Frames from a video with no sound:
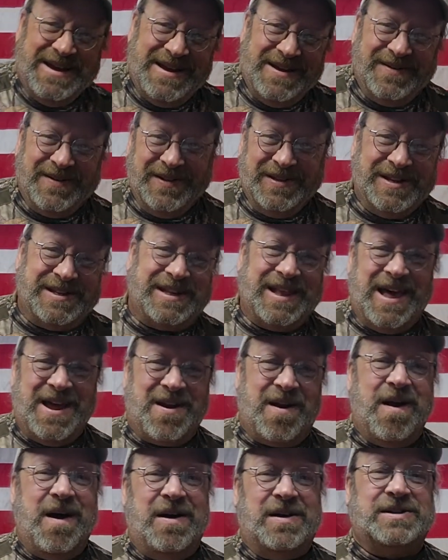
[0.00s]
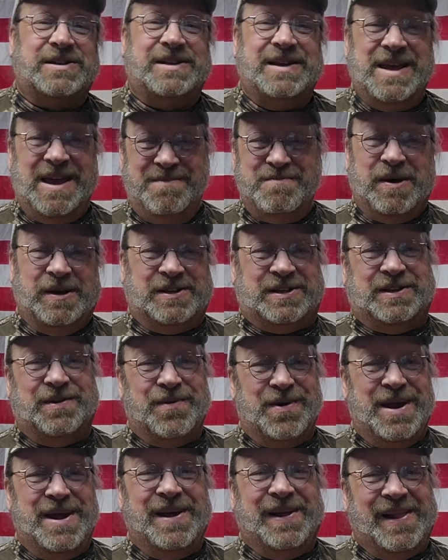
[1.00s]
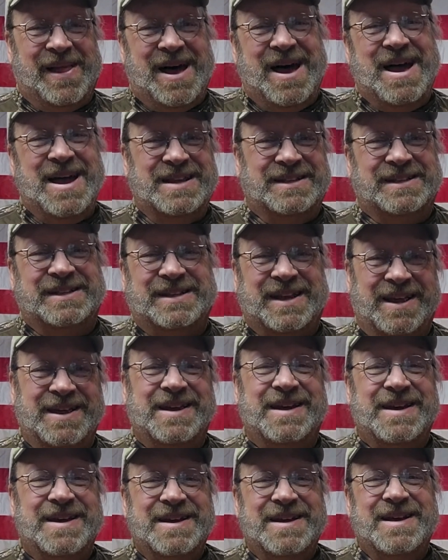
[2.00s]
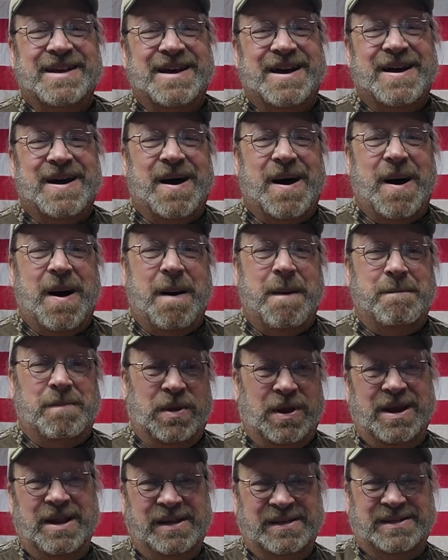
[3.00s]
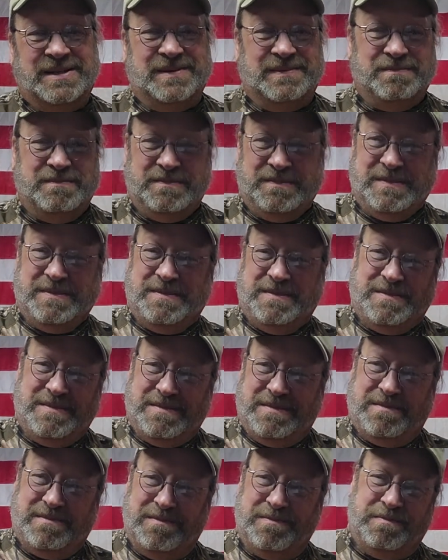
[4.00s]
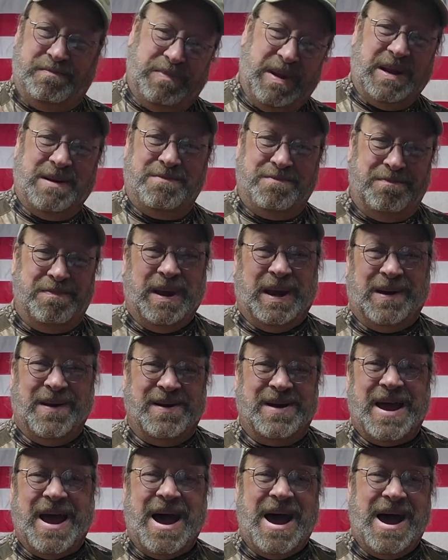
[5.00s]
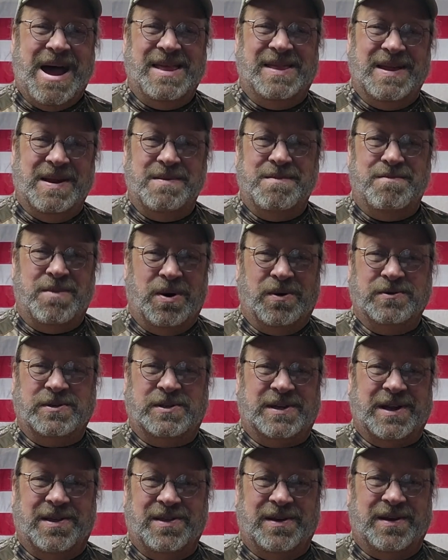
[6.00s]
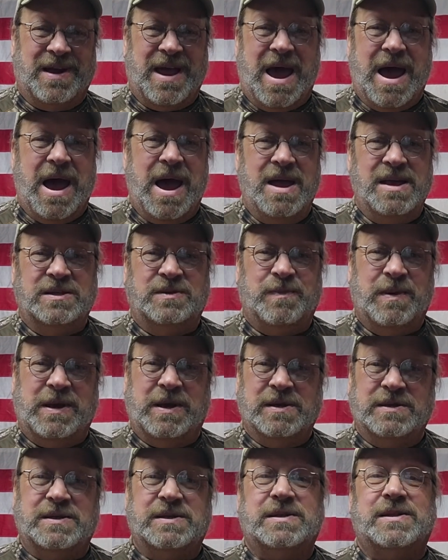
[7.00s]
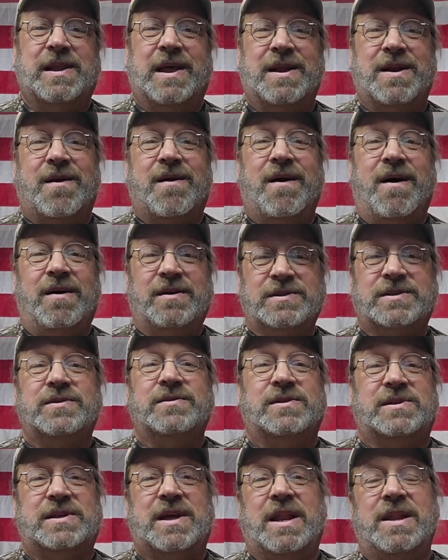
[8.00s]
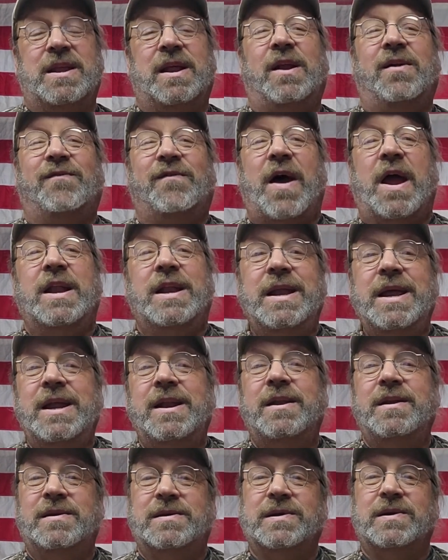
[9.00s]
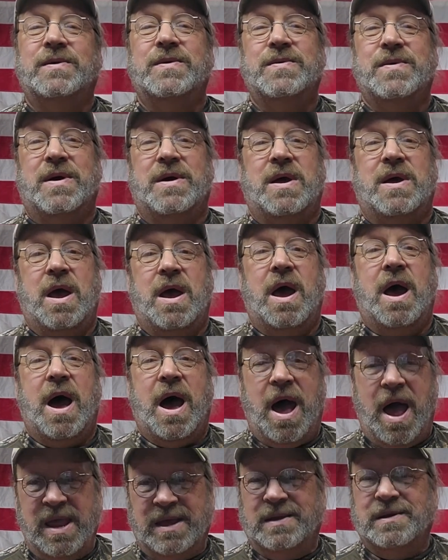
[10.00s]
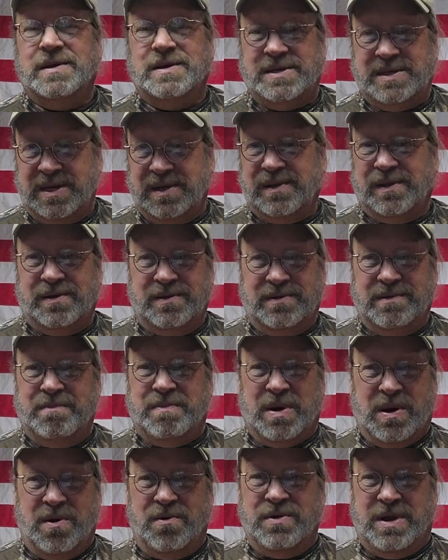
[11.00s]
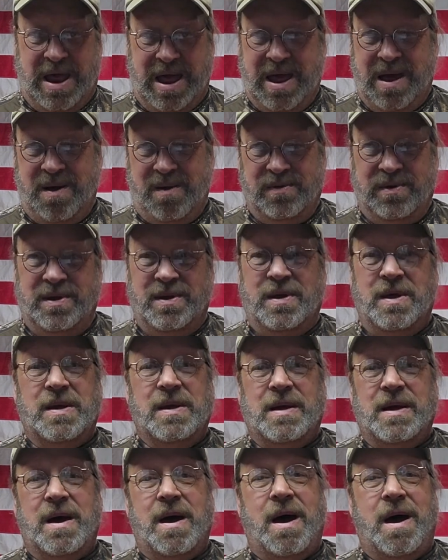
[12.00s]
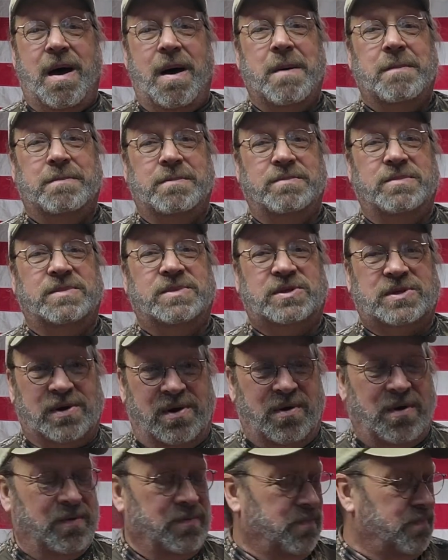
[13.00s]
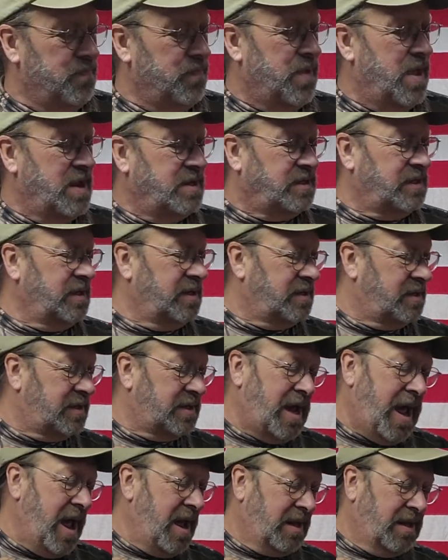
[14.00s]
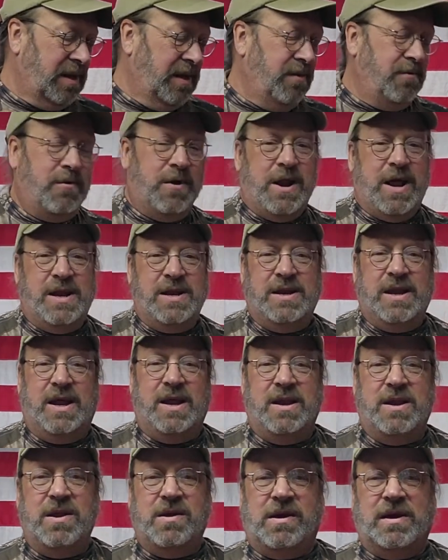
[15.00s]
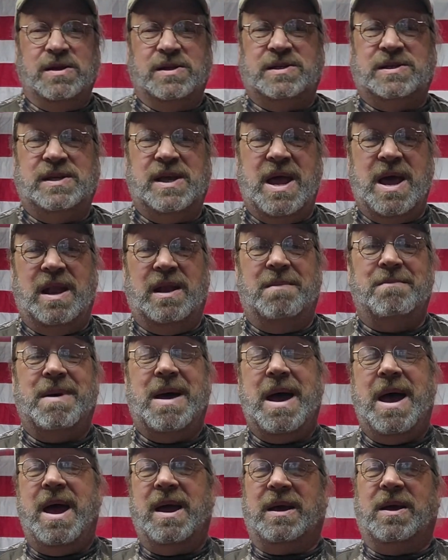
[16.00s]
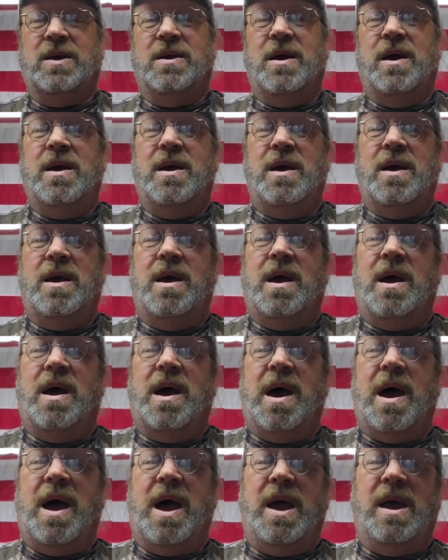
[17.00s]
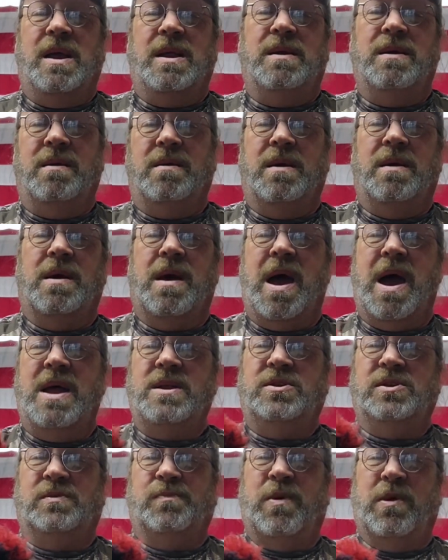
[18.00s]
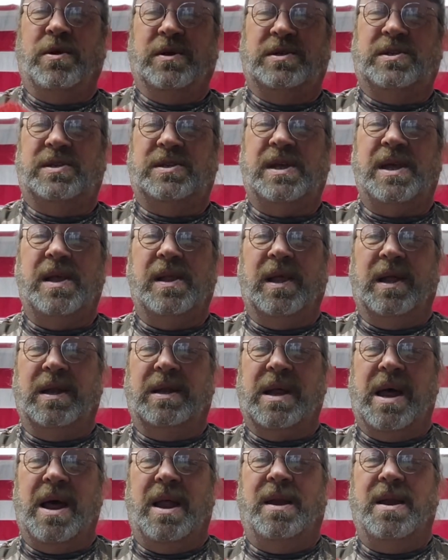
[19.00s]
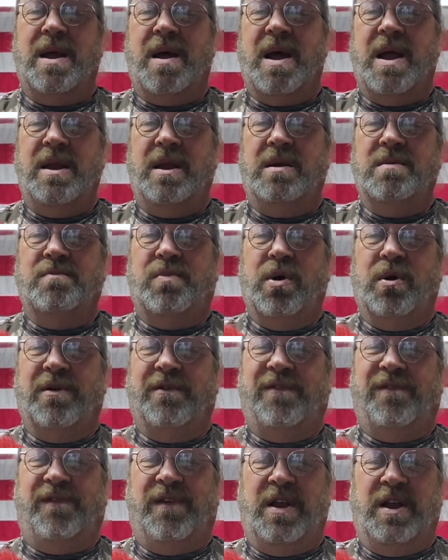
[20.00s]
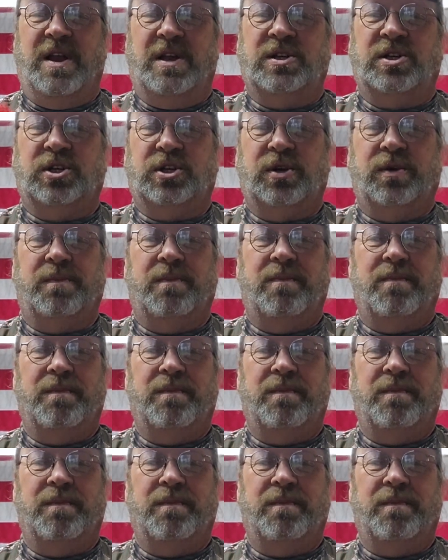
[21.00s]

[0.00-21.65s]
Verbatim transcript: Well, his letter also, he must have realized um, that he's a bit bigger guy than most other guys because his letter also said that if I needed to, I could tiller the bow down. Um, so it's exactly what I did. You can see on the back, I I just put a sealant on there. I didn't put a finish.